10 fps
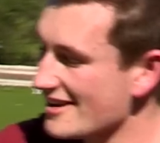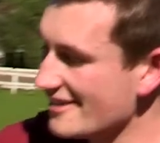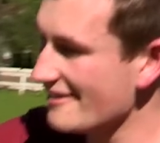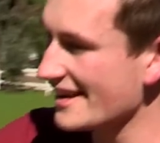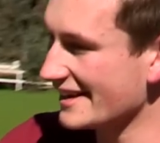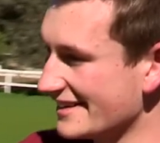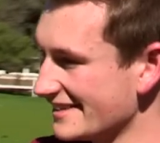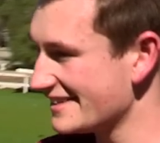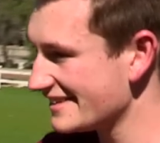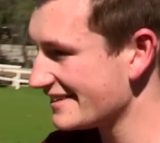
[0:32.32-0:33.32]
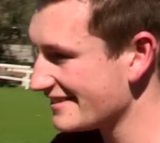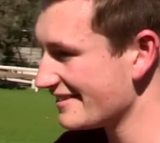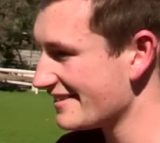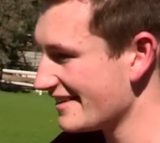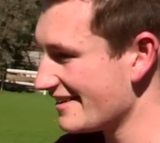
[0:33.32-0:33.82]
how are you doing? Hi Audie,
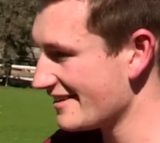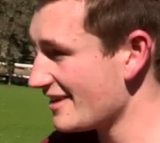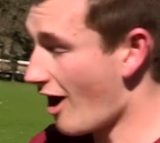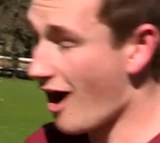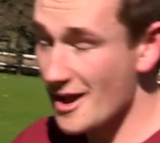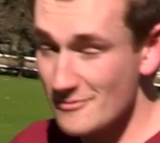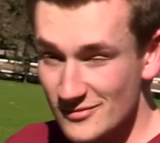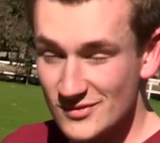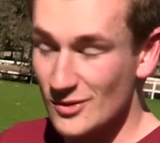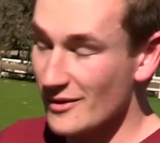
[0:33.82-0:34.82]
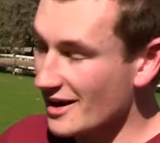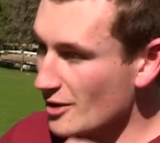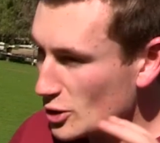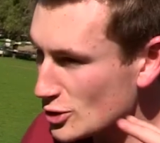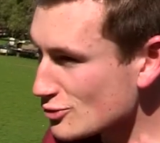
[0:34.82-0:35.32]
great. How are you? Thanks I'm for coming.
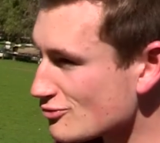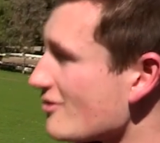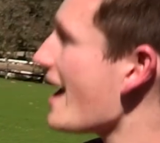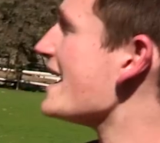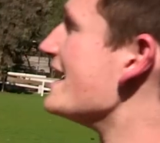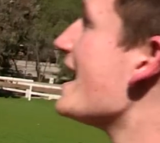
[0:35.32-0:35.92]
doing great.